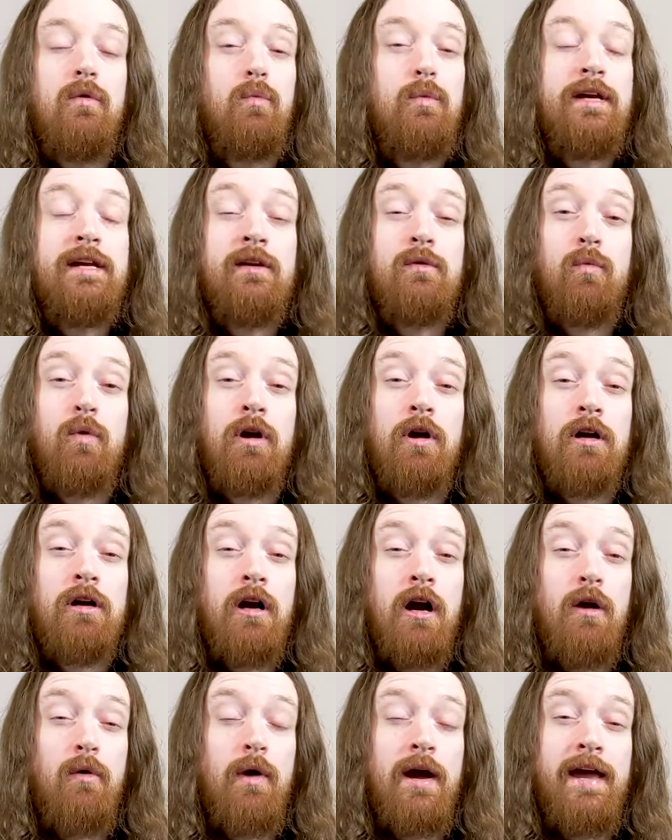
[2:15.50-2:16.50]
We can work
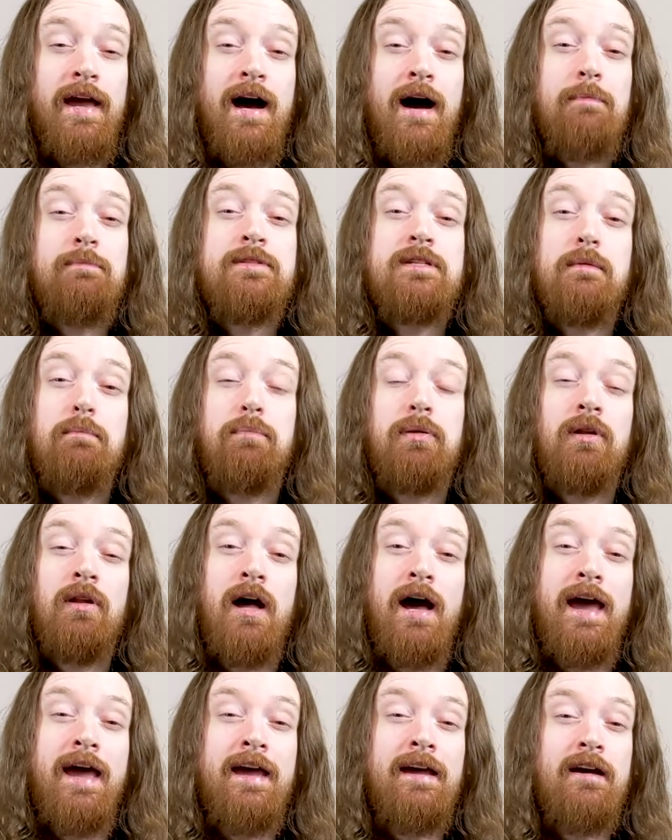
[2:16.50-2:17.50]
our way up to
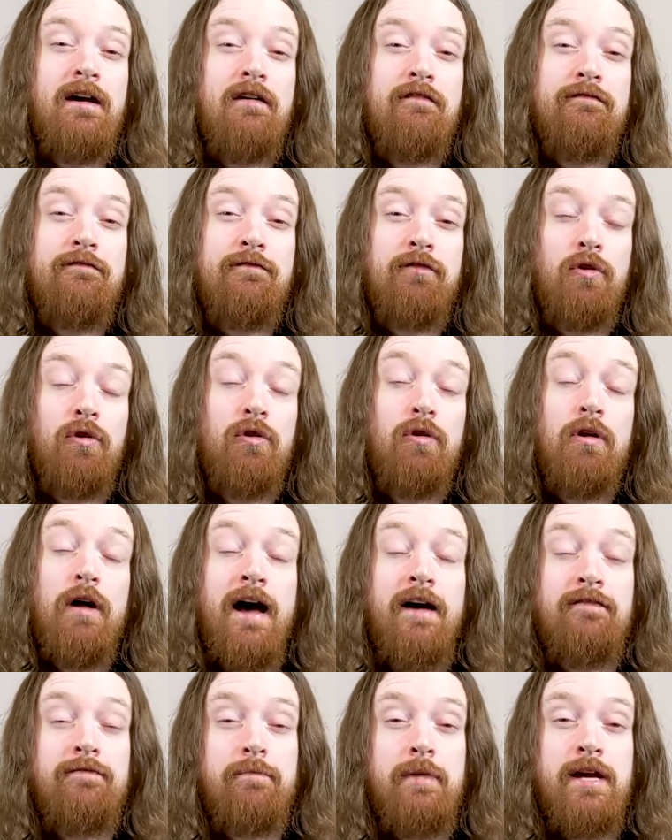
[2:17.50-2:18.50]
playing a full
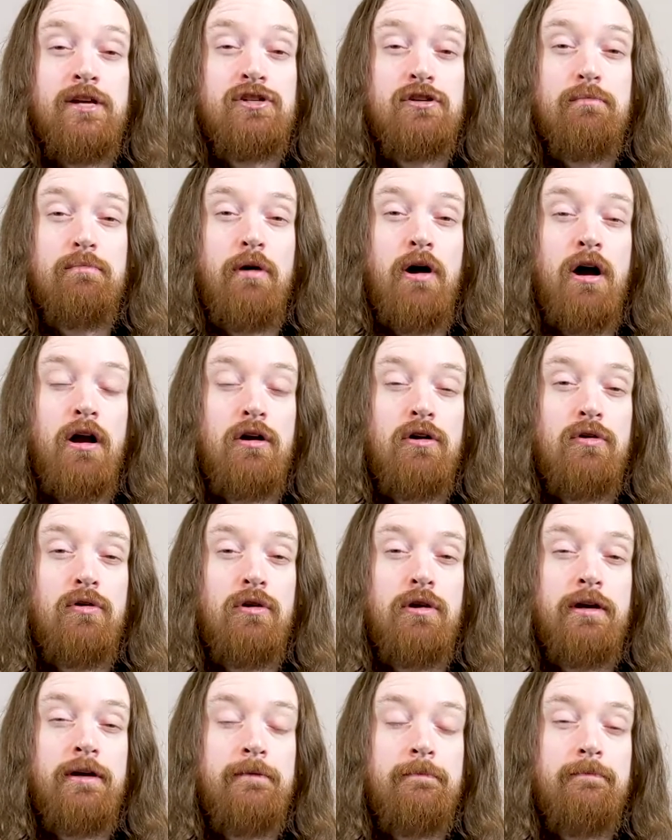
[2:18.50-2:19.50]
F major bar
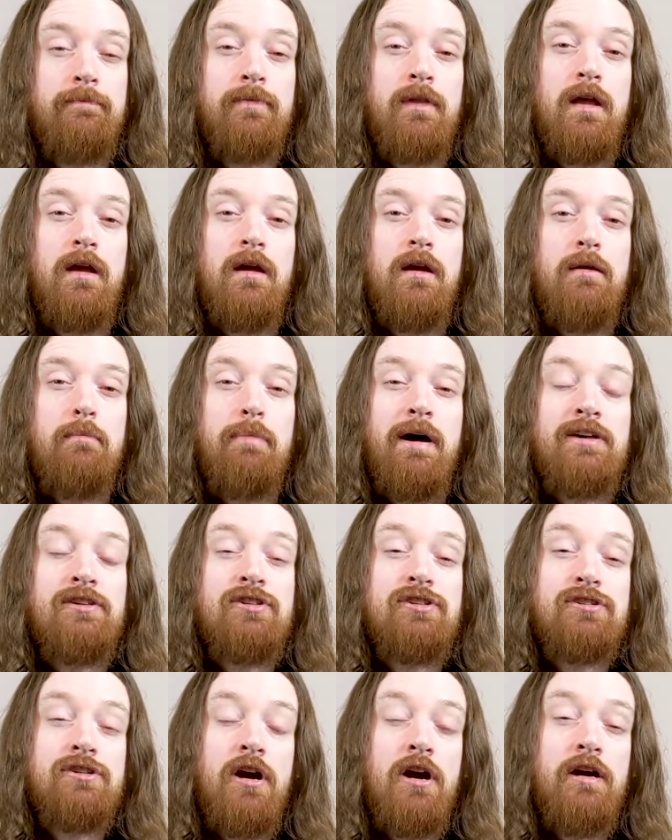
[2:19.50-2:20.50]
chord by
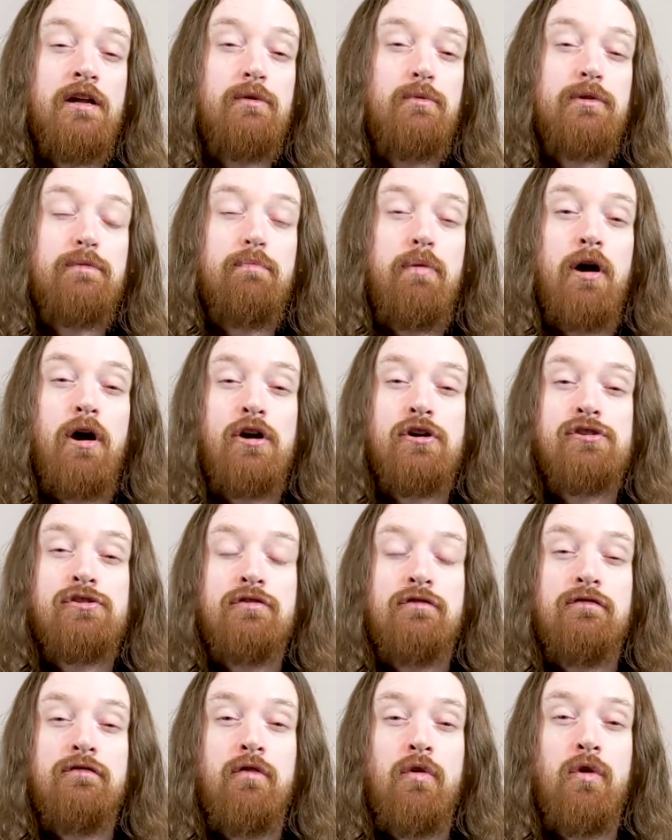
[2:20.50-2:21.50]
starting with
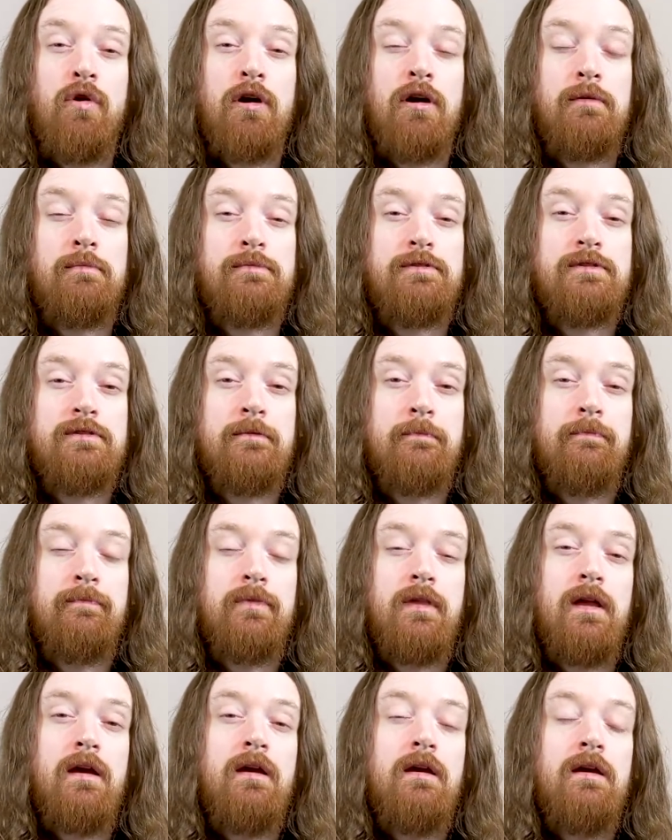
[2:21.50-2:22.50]
partial forms.
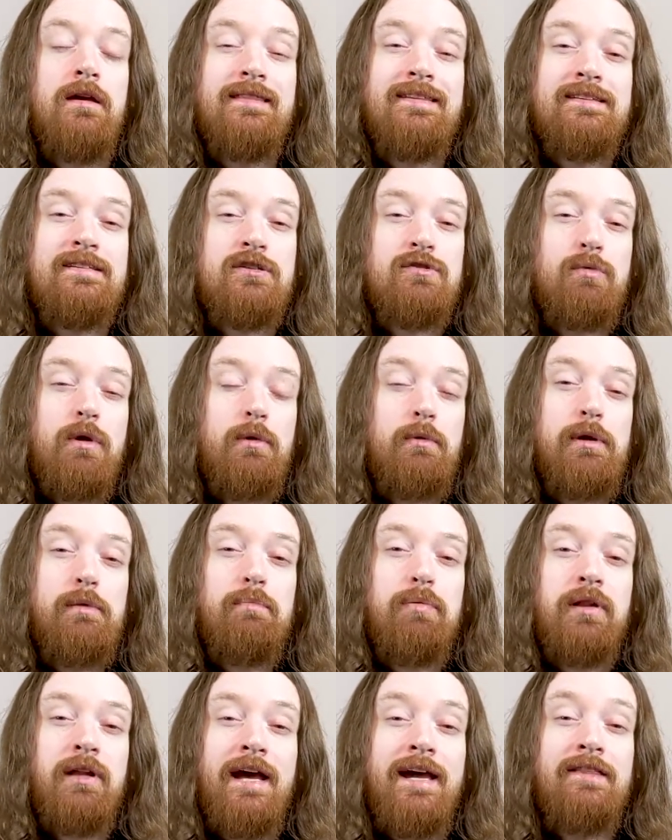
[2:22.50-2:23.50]
This is where we
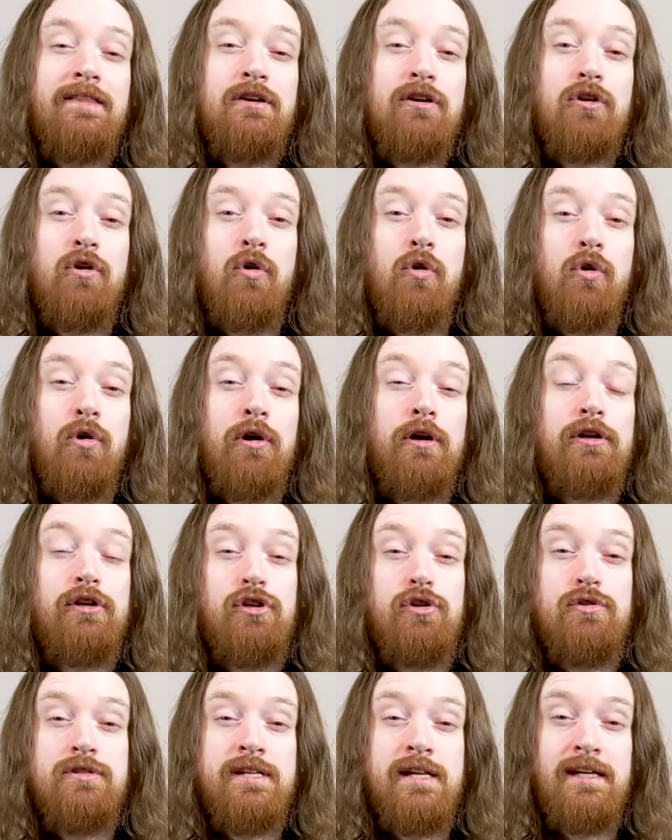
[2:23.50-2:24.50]
play the chord
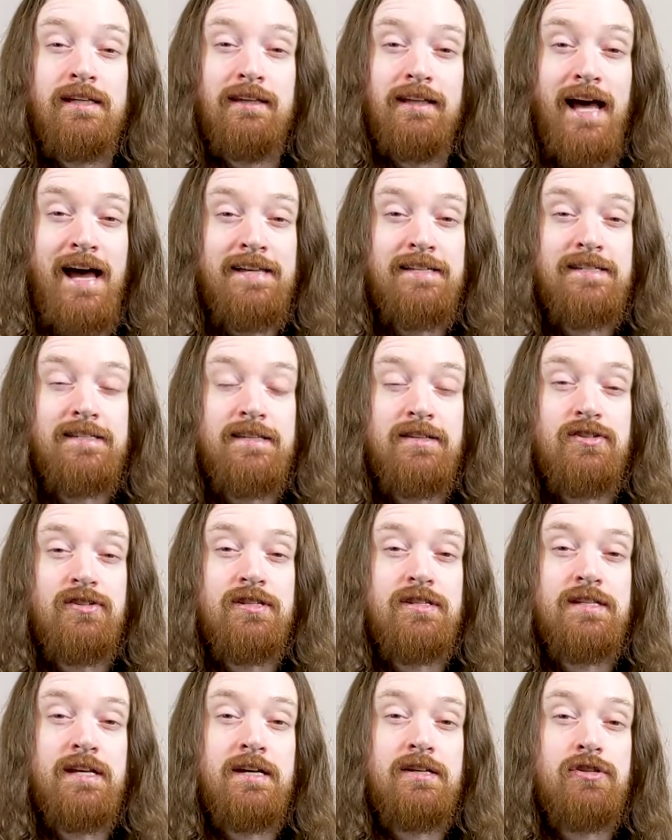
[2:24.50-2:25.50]
using less than
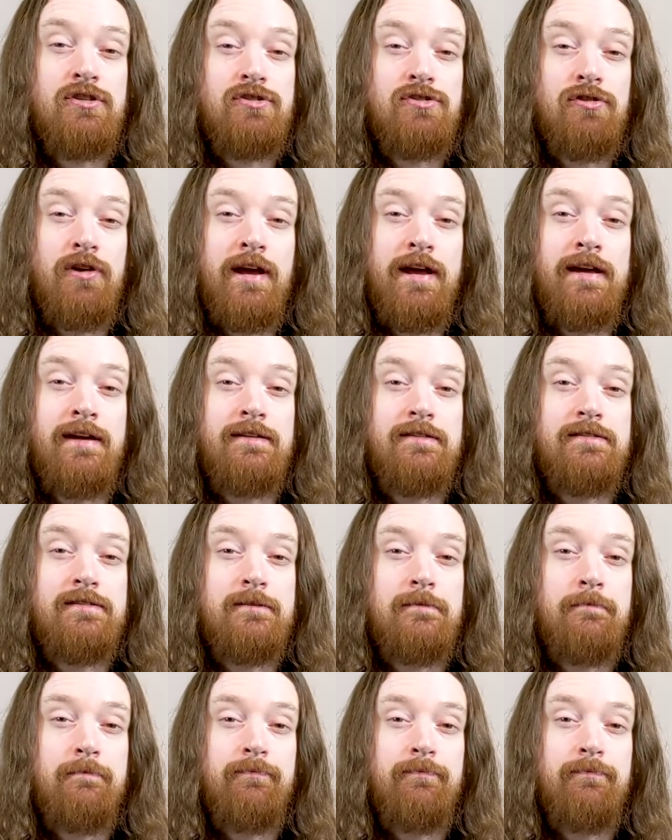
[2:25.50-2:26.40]
6 strings.